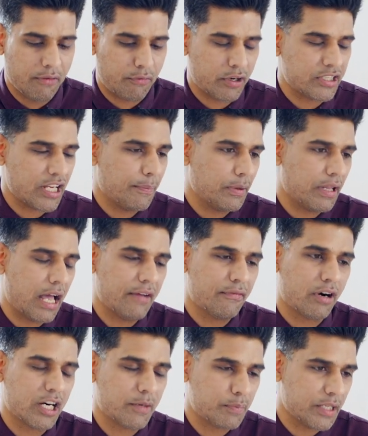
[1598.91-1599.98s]
For example, I've
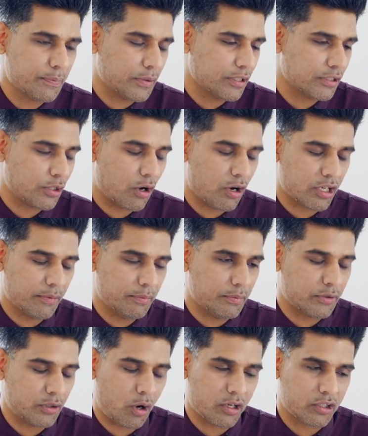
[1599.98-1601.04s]
heard people
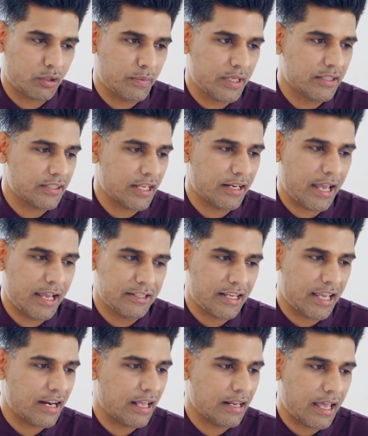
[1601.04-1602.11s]
talk talk to me and said, "Hey
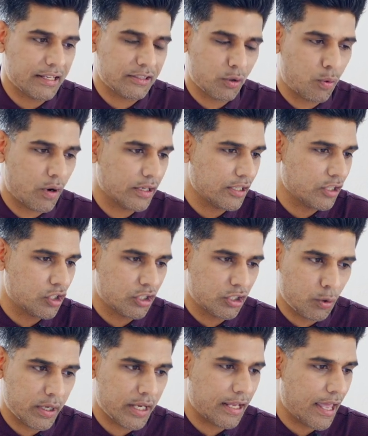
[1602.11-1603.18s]
Zain, I like the work that
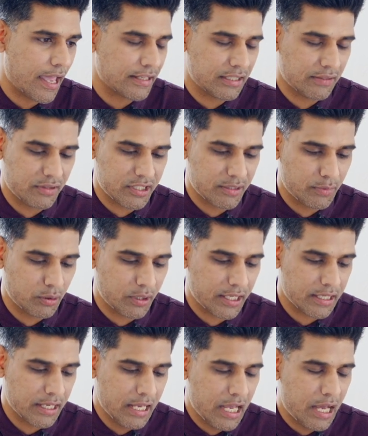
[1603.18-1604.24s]
you're doing at acTVism
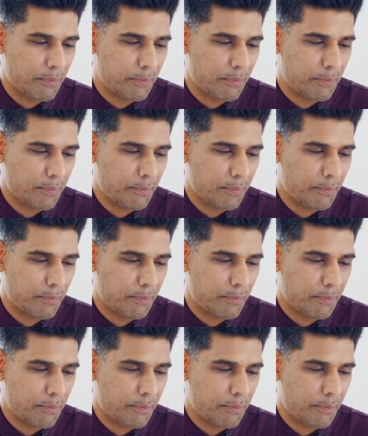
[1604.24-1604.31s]
Munich,